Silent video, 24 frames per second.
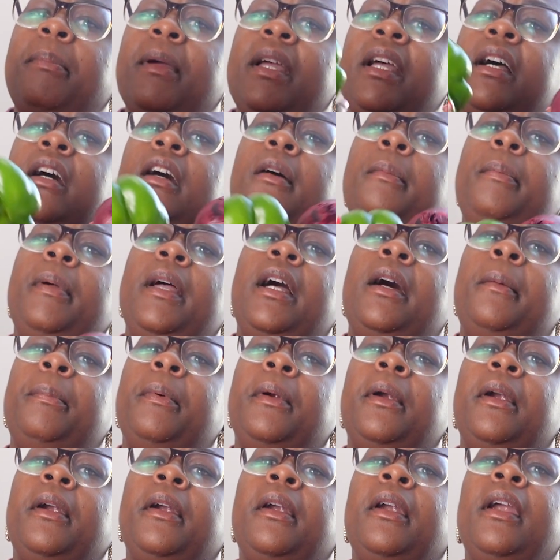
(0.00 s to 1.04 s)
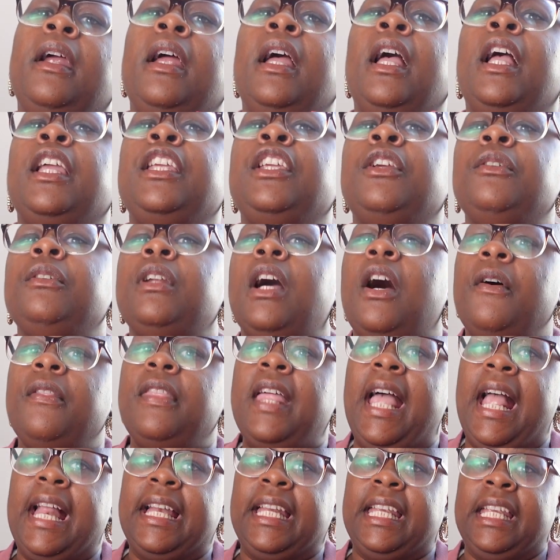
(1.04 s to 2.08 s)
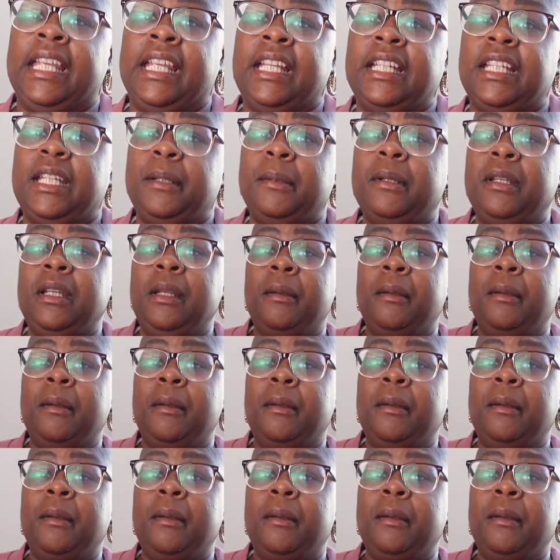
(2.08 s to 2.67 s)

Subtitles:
bell pepper. You know that in